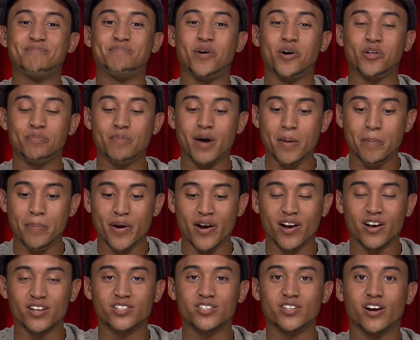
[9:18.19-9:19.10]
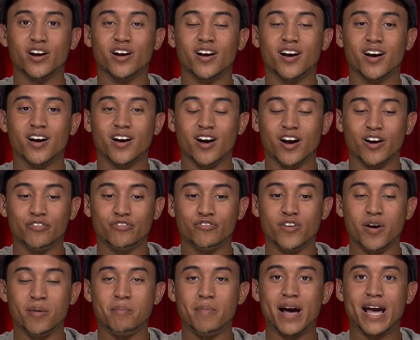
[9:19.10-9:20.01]
Both my parents are uh, are
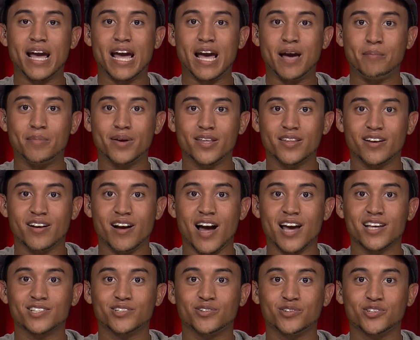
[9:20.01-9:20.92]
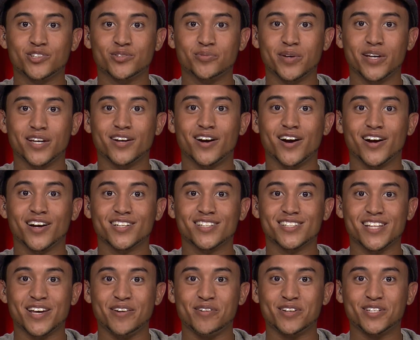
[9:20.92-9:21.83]
from Miami. They're high school right?
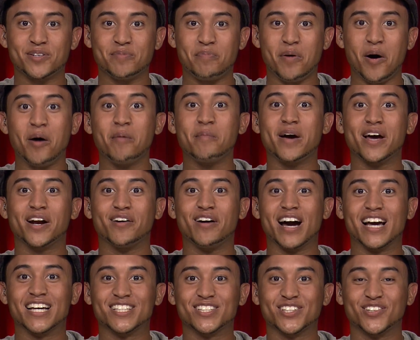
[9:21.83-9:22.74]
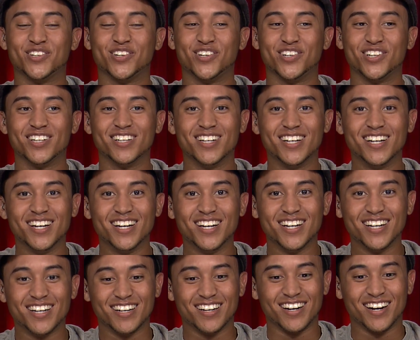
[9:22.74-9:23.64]
sweethearts. They went to Palmetto High School.
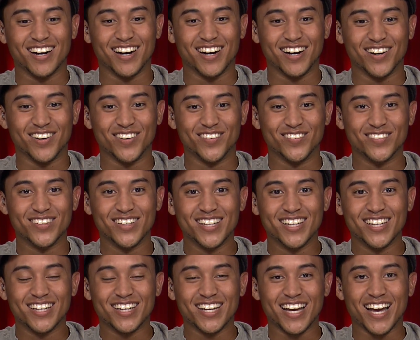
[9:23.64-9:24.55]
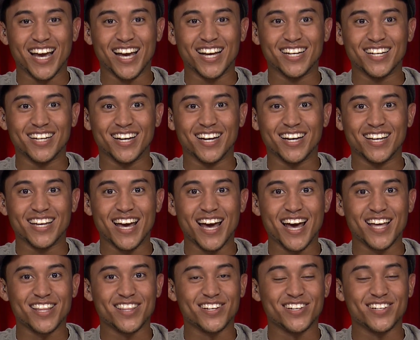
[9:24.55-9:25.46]
Mm-hmm. Um, mm-hmm. And uh,
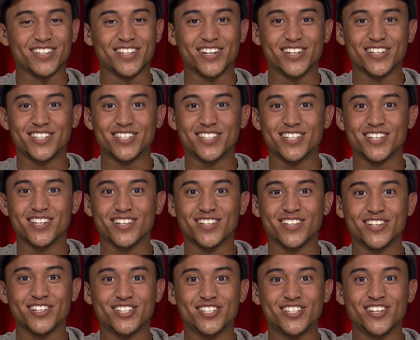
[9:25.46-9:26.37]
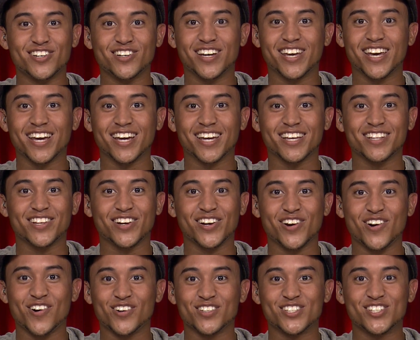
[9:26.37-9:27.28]
yeah, they're they're still they're still kicking.
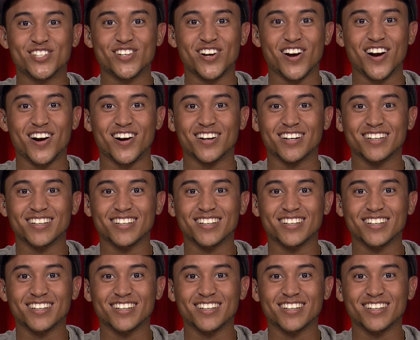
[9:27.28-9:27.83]
They're going strong.